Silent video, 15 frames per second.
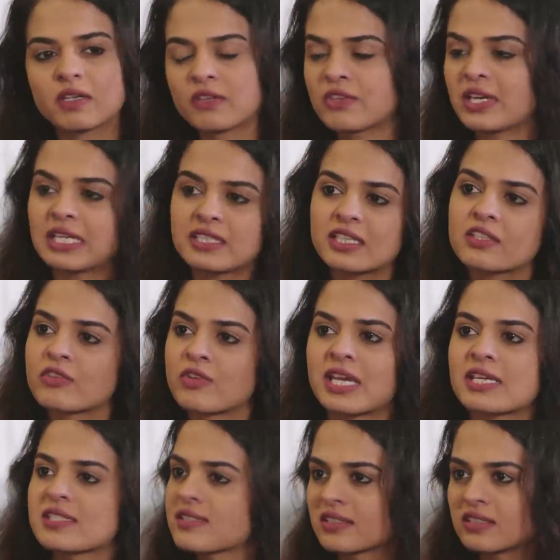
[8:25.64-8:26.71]
rating
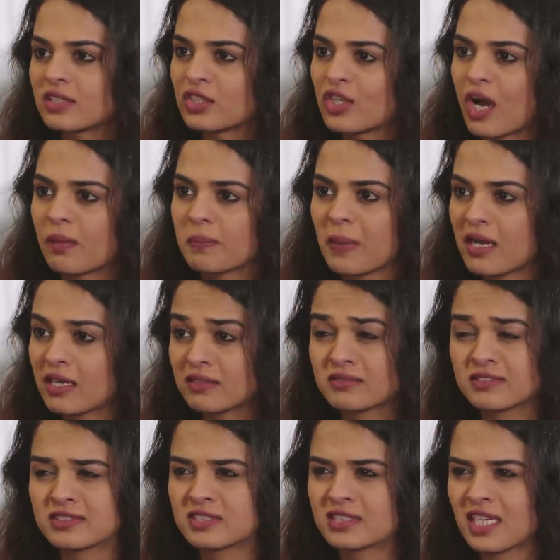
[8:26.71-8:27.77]
race at the top,
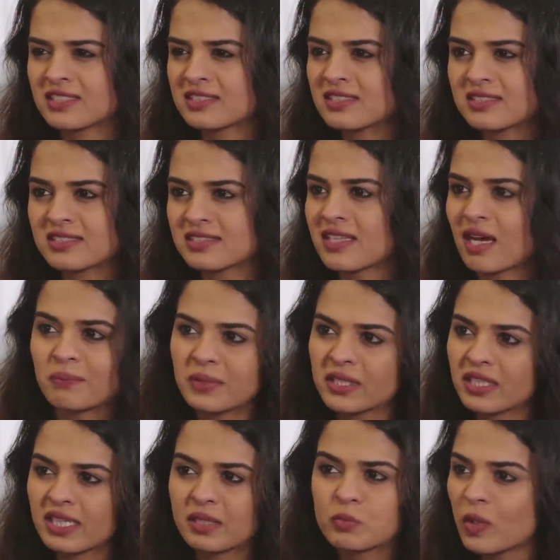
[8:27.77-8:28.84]
does this number
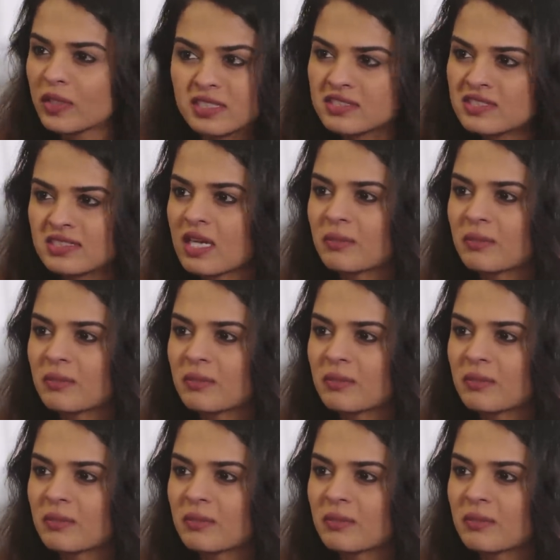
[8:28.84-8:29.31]
game, what does this